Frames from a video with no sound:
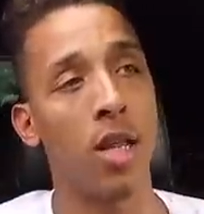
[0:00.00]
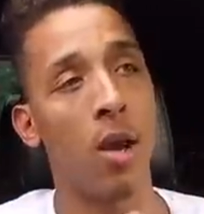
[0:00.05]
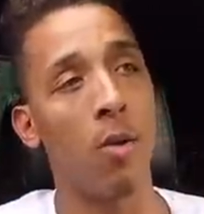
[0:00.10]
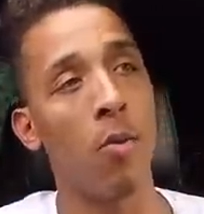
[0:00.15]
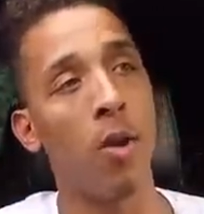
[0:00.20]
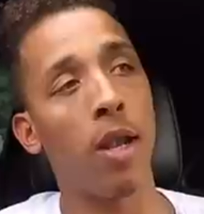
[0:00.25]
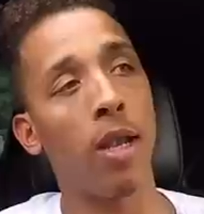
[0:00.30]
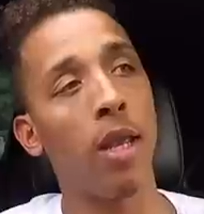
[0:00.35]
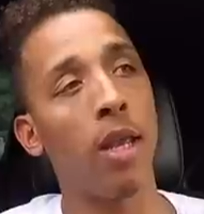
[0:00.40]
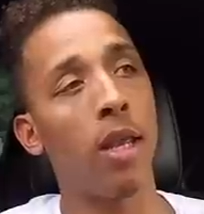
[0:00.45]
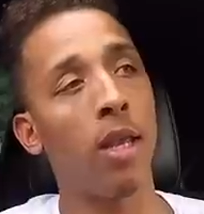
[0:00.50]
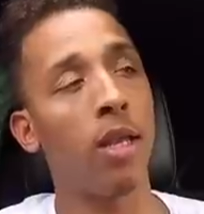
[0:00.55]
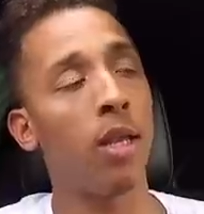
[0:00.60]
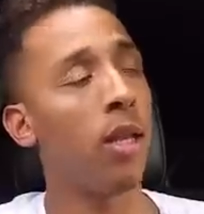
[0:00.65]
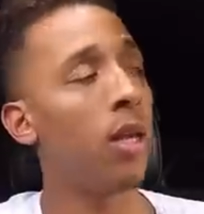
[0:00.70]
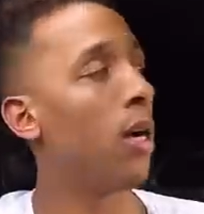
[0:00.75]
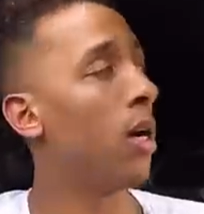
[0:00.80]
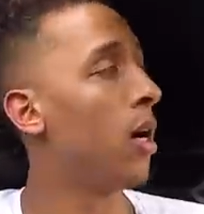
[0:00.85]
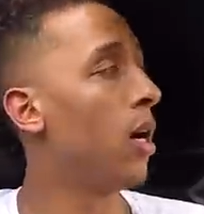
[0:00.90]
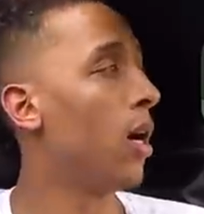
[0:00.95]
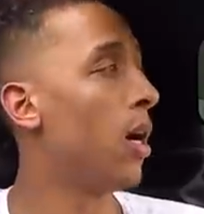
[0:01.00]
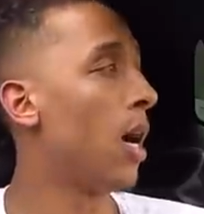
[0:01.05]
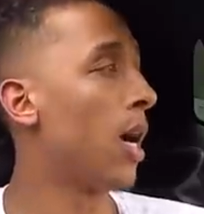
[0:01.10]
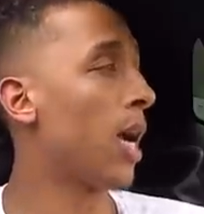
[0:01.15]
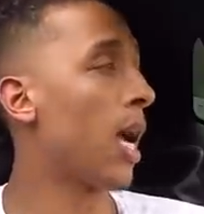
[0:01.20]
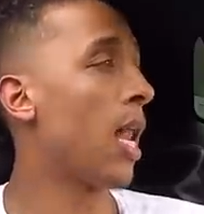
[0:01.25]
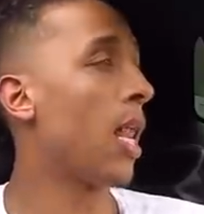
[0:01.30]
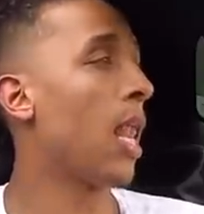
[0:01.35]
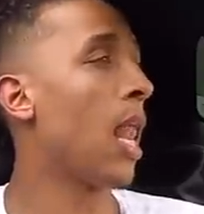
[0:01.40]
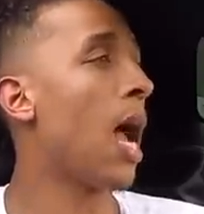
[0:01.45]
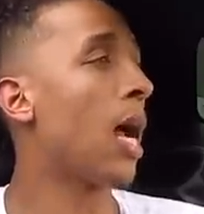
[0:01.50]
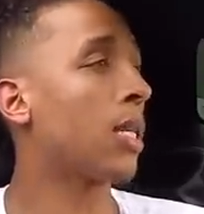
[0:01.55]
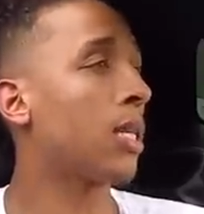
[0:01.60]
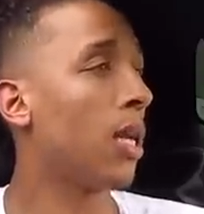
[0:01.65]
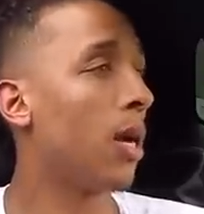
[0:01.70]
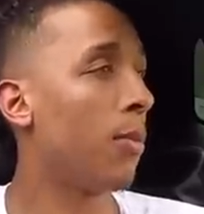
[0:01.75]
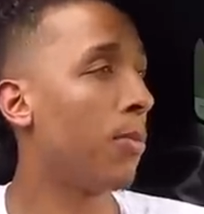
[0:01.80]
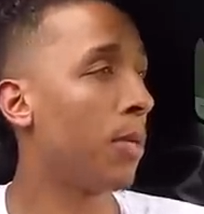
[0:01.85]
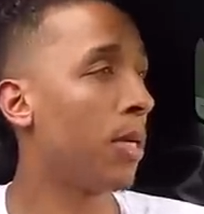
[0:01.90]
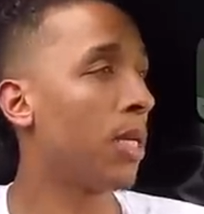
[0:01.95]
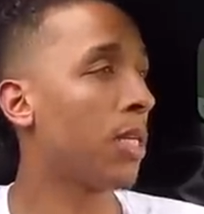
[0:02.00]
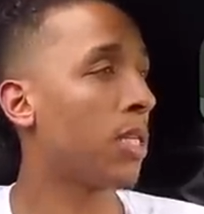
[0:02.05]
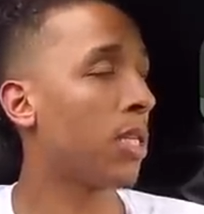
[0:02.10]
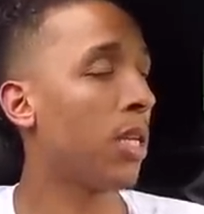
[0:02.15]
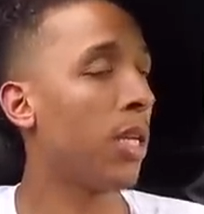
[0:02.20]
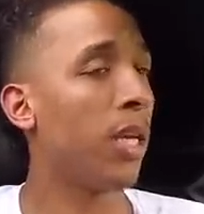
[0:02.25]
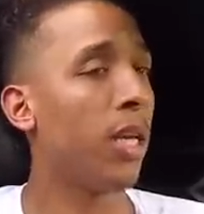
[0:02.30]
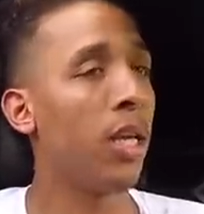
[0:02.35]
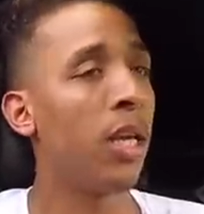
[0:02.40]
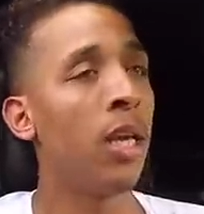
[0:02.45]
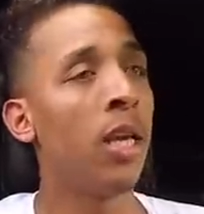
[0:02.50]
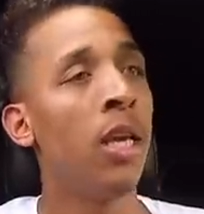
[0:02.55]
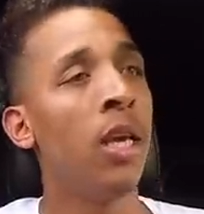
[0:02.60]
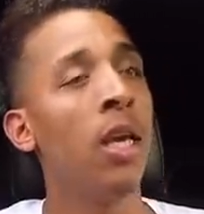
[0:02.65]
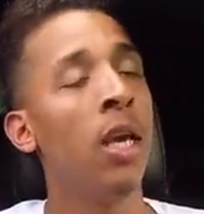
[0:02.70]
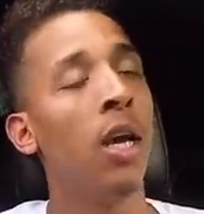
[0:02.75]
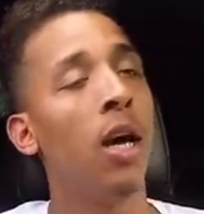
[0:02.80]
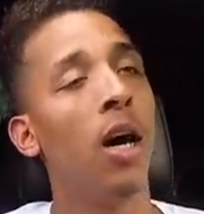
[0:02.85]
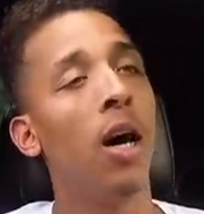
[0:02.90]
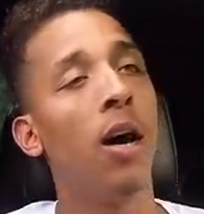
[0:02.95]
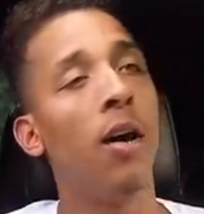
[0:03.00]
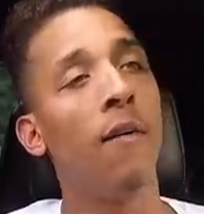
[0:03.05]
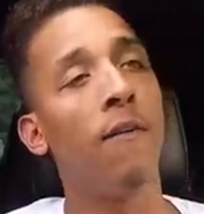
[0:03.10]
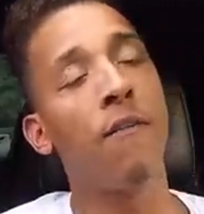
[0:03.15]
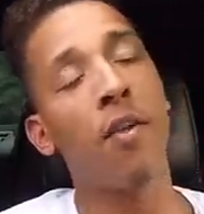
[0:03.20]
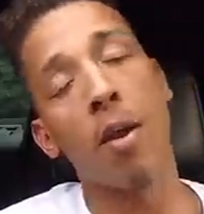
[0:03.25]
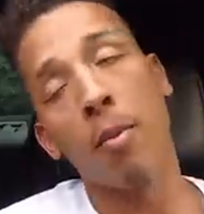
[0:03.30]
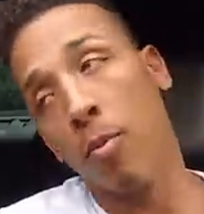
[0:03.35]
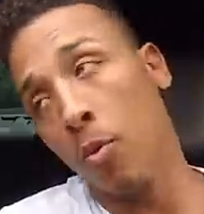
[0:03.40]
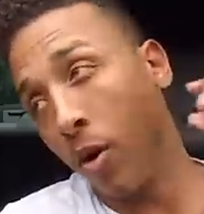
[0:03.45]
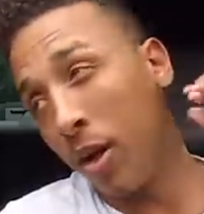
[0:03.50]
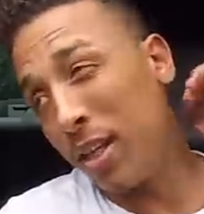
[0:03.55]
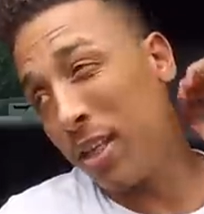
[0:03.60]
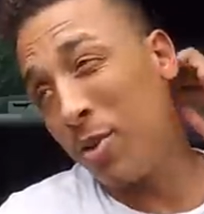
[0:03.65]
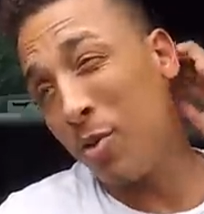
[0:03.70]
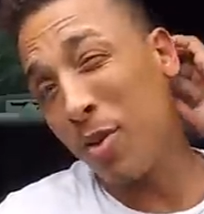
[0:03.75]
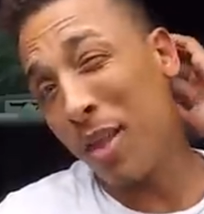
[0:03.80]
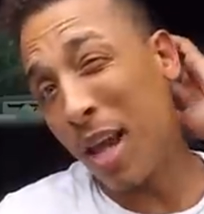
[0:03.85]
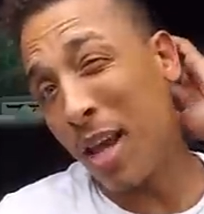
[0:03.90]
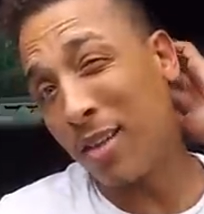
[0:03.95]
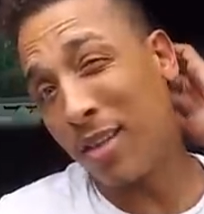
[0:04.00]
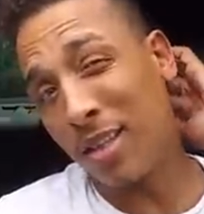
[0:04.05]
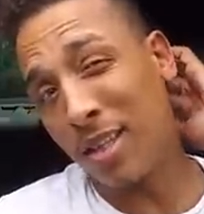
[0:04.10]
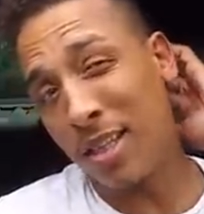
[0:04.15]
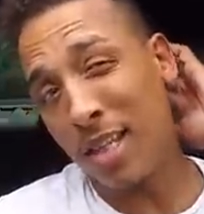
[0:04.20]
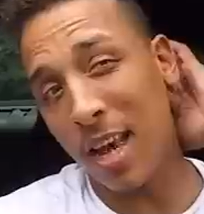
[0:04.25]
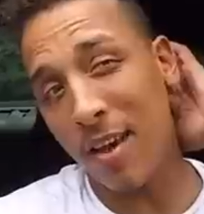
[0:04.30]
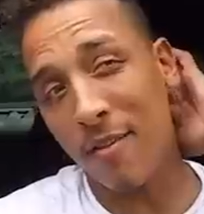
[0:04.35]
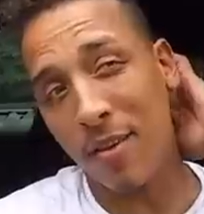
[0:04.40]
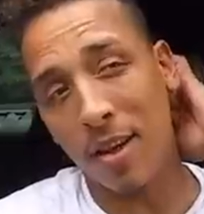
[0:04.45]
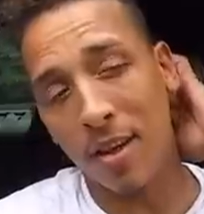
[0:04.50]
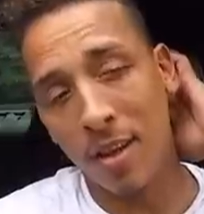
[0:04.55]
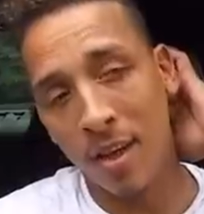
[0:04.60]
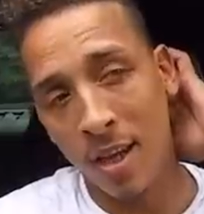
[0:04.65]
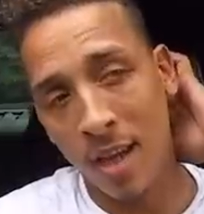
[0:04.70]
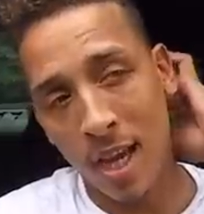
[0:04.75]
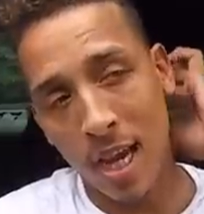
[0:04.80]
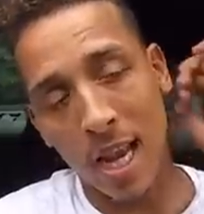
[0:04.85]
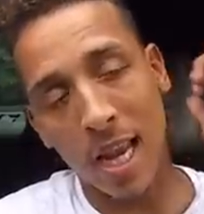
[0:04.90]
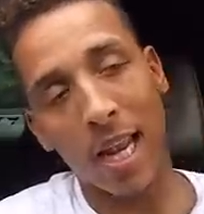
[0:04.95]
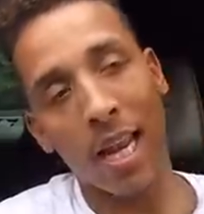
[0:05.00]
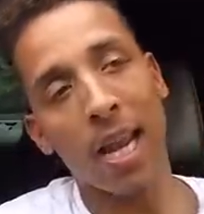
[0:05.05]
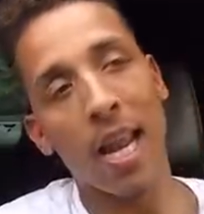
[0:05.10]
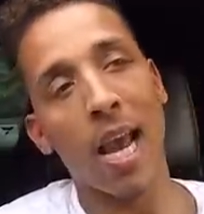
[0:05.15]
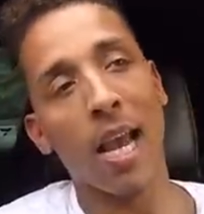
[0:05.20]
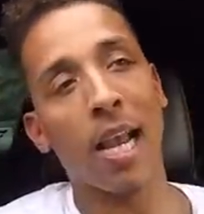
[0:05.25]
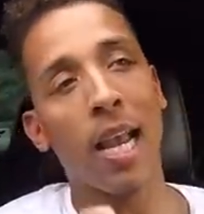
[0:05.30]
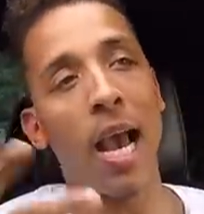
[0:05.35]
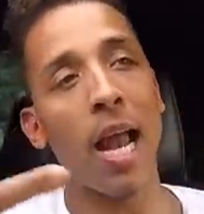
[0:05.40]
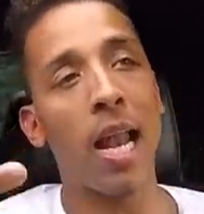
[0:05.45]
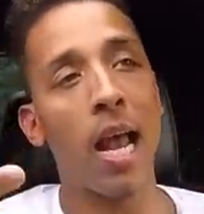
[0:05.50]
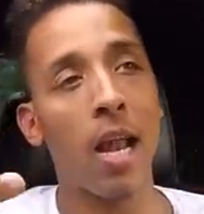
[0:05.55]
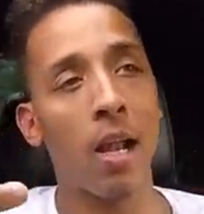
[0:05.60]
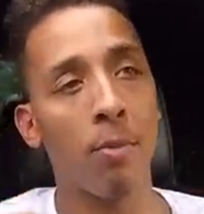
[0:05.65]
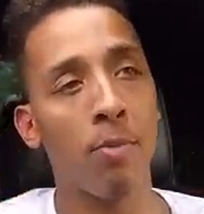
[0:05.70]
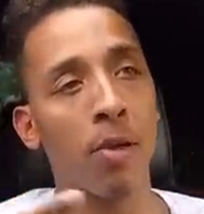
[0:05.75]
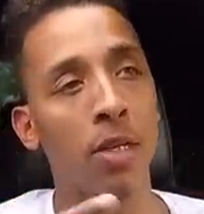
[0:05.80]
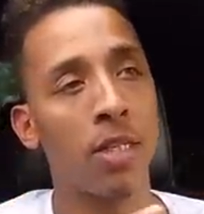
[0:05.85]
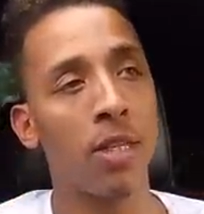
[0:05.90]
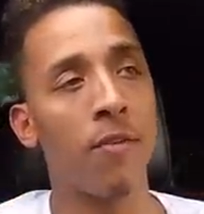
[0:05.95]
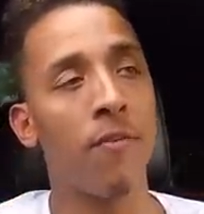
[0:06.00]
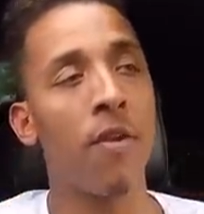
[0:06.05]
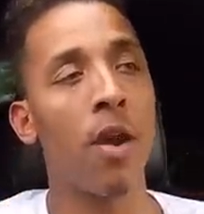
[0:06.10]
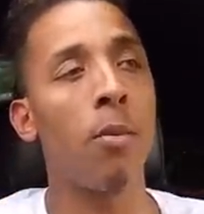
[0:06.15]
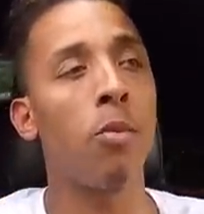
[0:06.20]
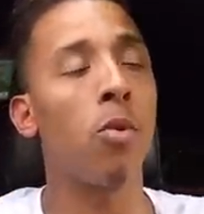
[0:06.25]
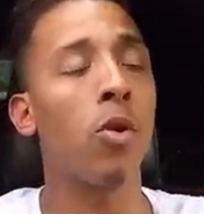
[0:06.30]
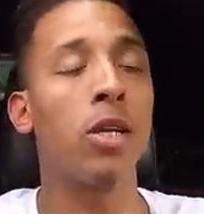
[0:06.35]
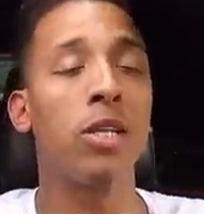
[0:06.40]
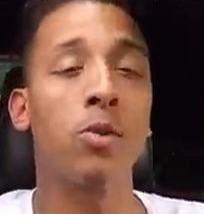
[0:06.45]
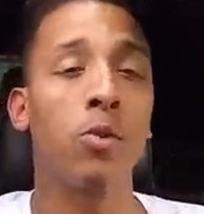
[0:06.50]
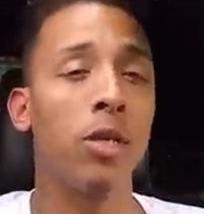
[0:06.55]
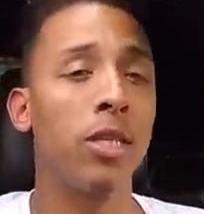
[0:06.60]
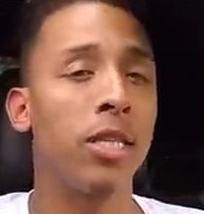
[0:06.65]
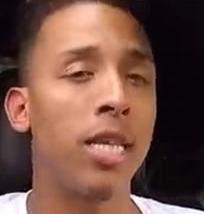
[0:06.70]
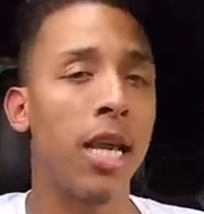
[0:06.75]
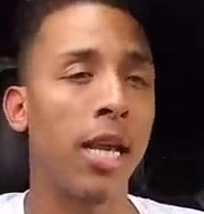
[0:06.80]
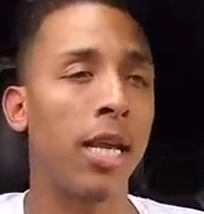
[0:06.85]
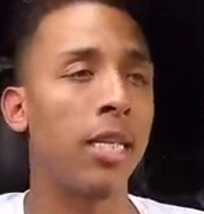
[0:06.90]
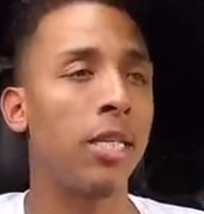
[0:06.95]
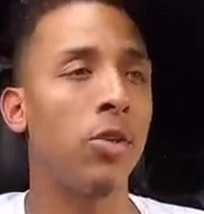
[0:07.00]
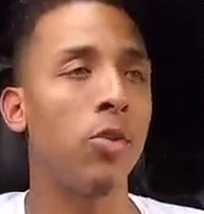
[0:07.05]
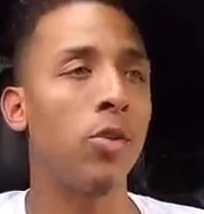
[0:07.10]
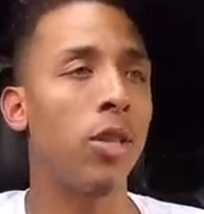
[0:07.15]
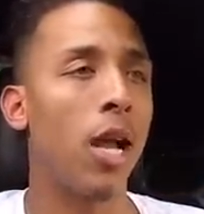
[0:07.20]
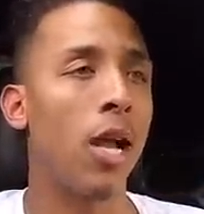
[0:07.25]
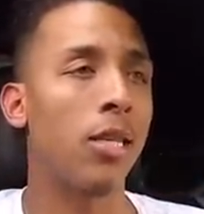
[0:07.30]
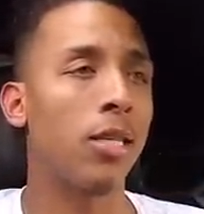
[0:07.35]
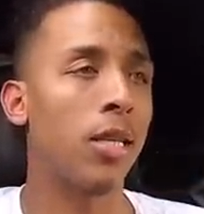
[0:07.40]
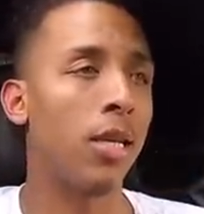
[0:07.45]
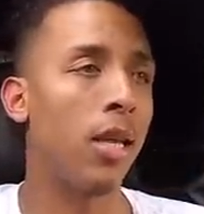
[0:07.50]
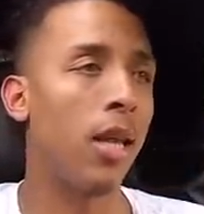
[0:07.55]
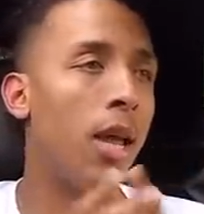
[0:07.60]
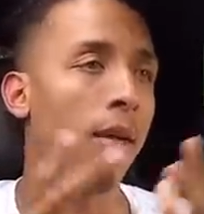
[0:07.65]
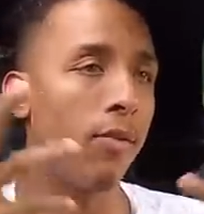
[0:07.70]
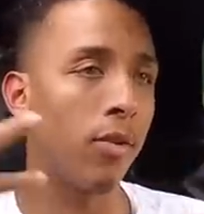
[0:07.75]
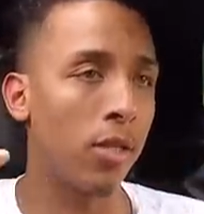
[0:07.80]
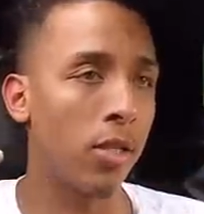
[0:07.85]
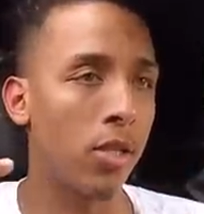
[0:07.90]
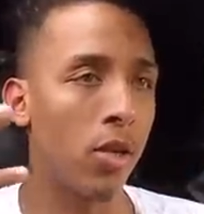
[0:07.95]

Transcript: I went in, uh, I got locked up initially uh, February 2007, and then I got out of prison February 22nd, 2011.